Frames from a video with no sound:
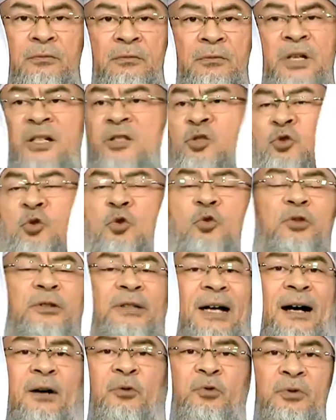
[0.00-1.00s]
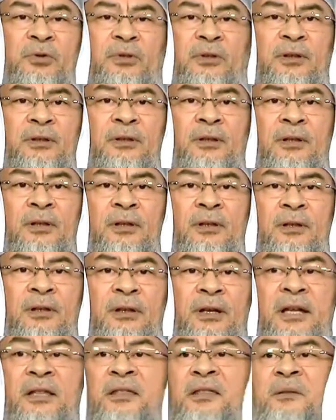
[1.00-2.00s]
There's no doubt
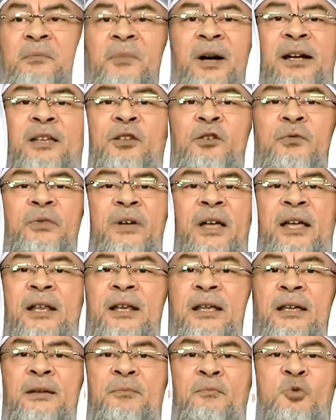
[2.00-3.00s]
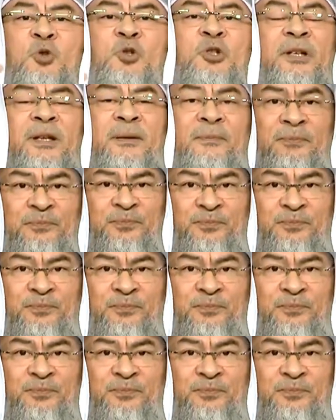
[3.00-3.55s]
in the mind of any Muslim.